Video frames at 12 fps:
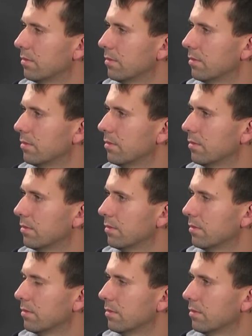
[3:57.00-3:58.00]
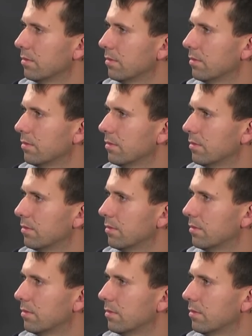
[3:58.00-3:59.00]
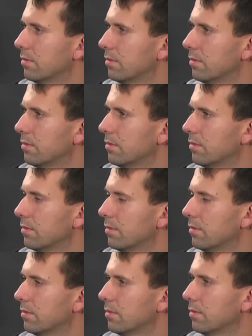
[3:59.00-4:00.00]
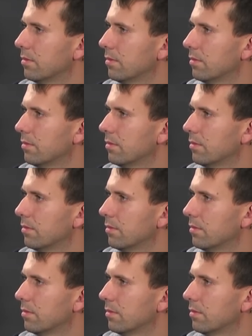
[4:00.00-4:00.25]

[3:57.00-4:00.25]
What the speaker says: (not speaking)